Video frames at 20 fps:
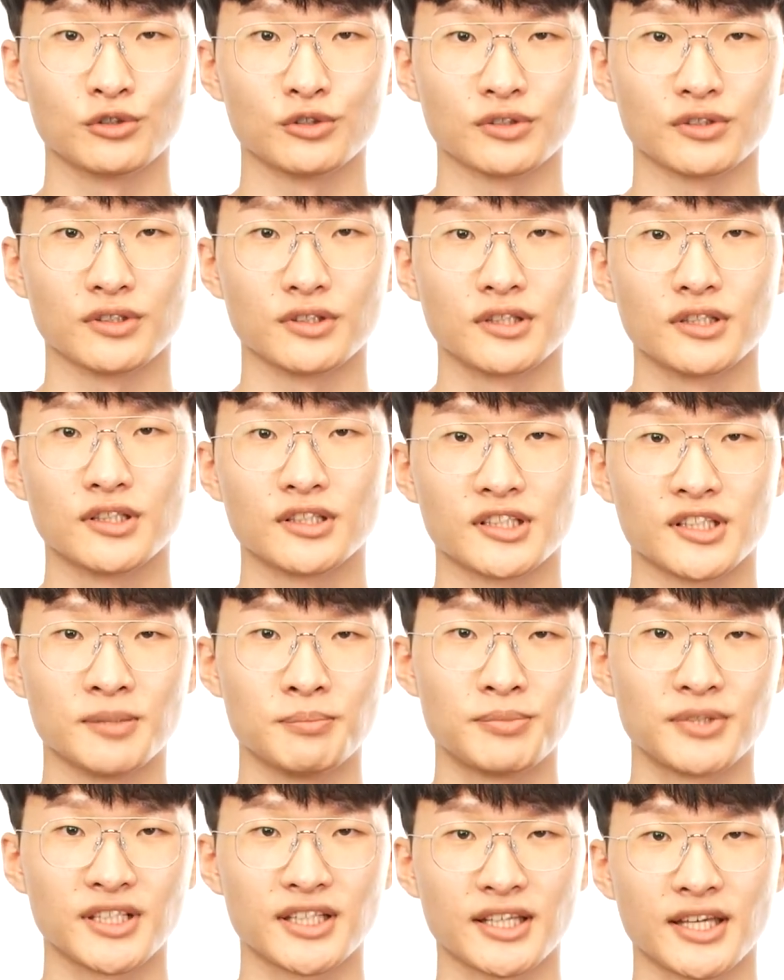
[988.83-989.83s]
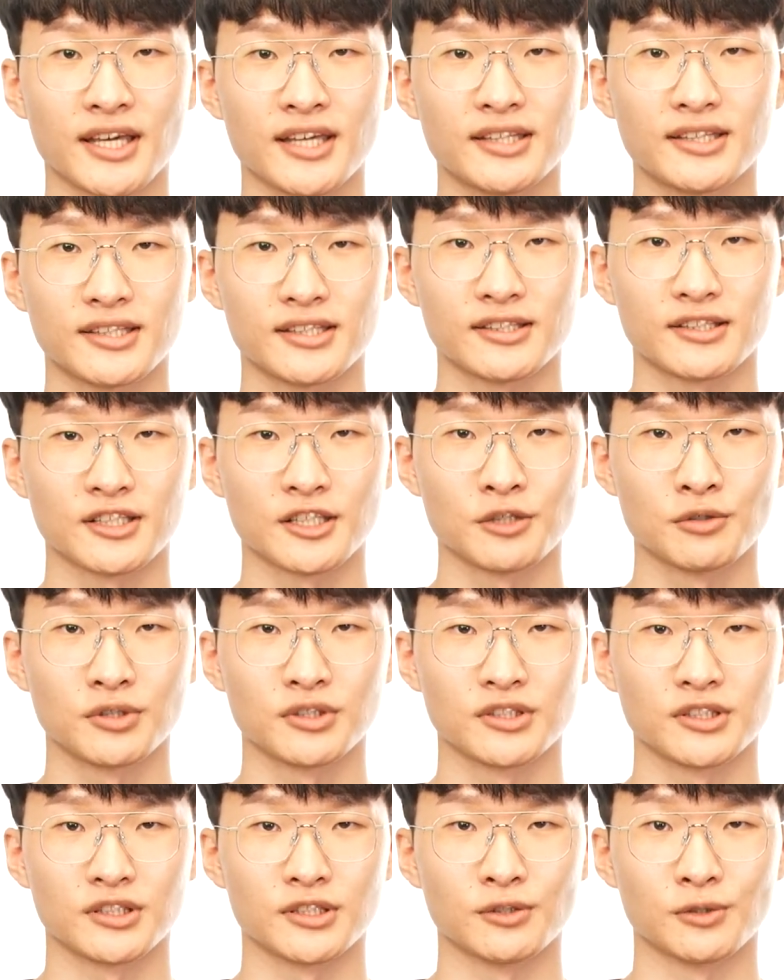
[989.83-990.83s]
In this case,
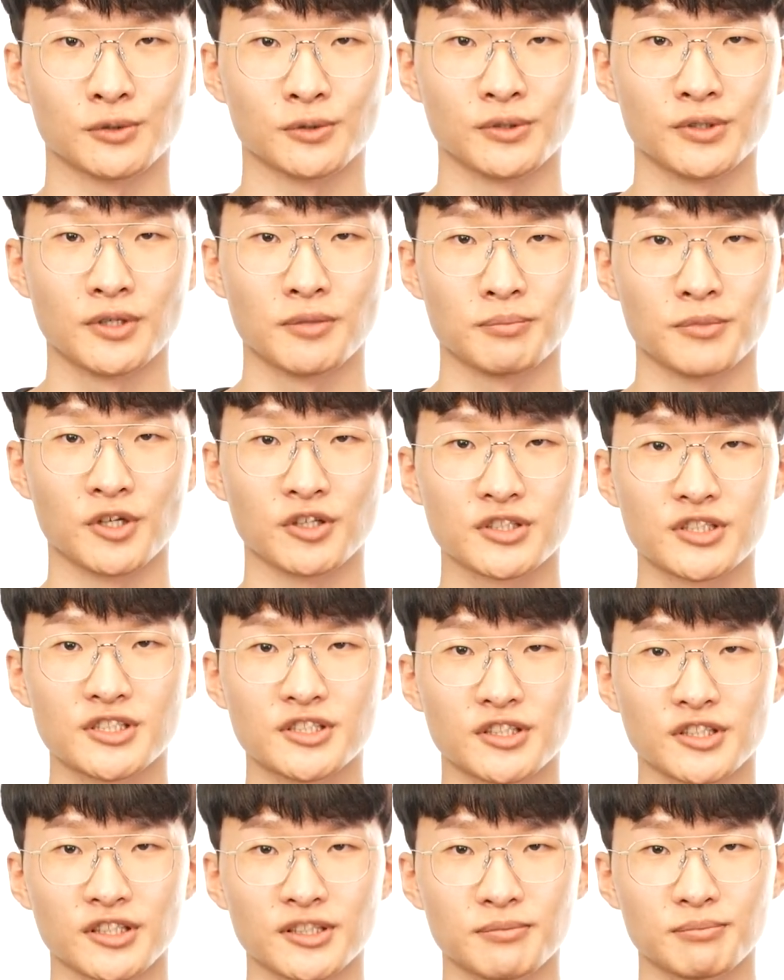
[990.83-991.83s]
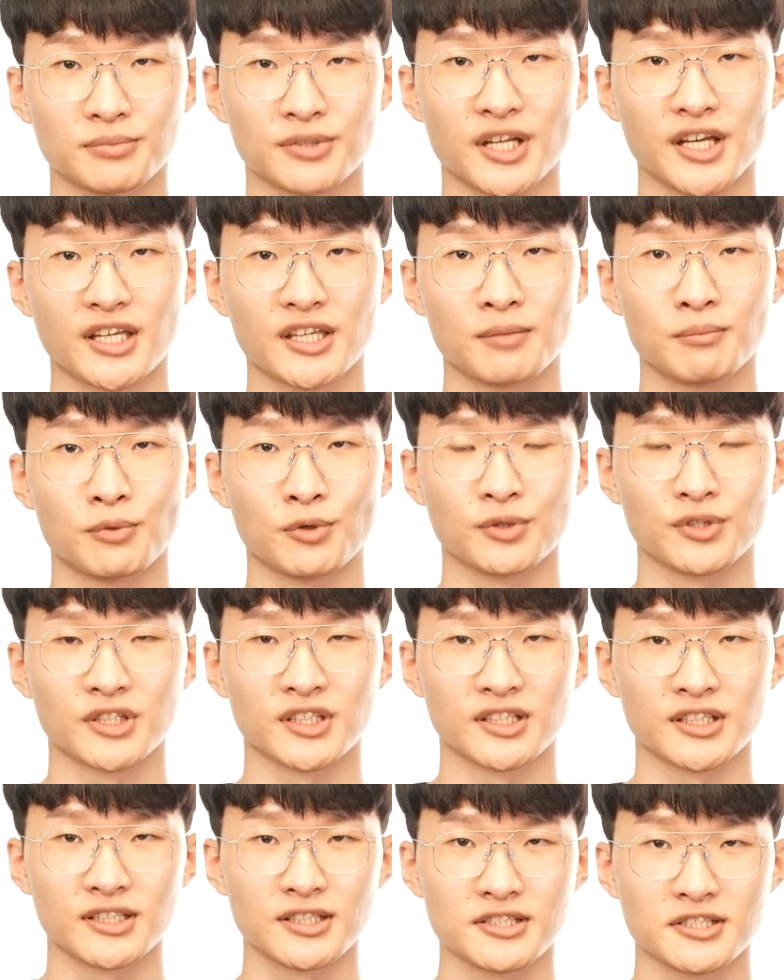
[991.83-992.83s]
deprecated keywords can be used to
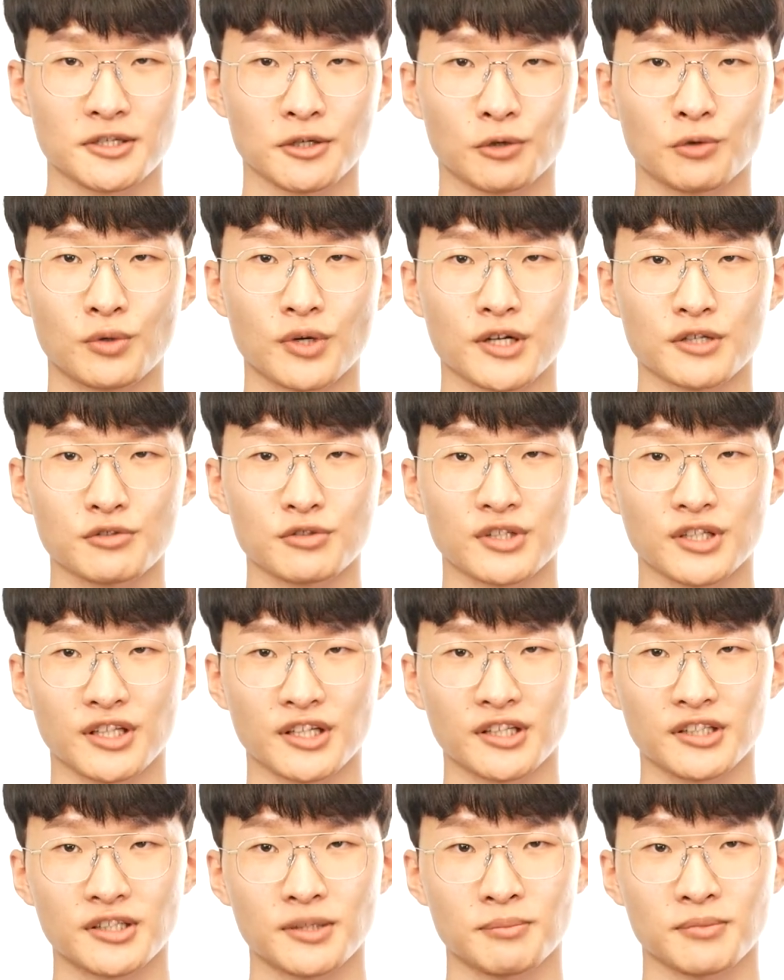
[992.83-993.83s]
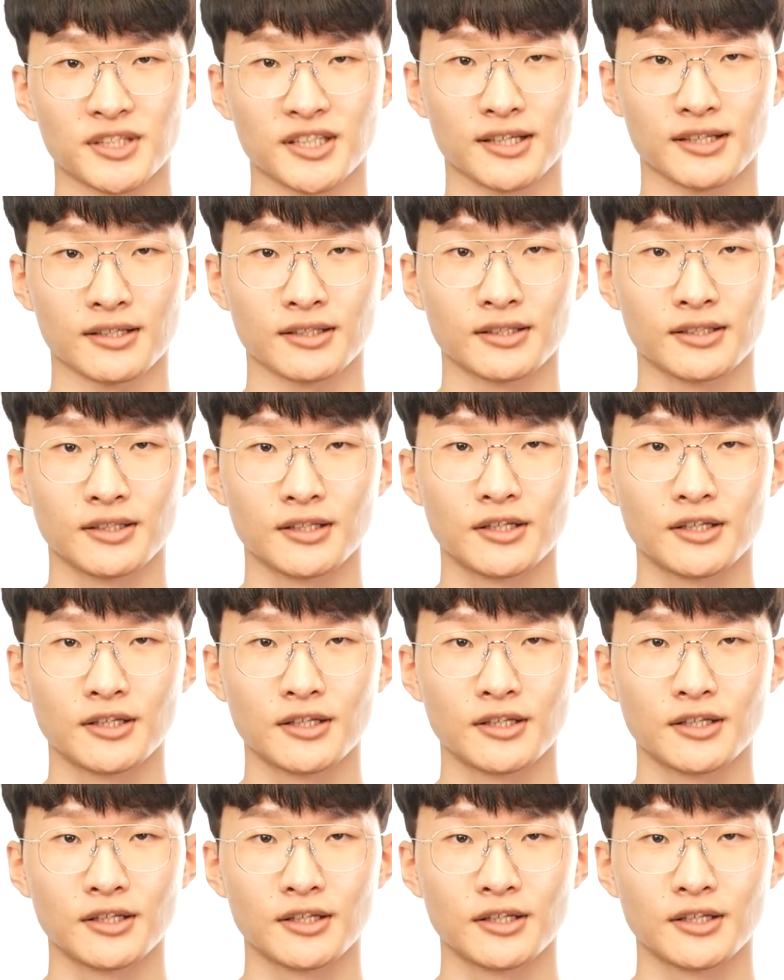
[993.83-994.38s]
provide a clear breaking point.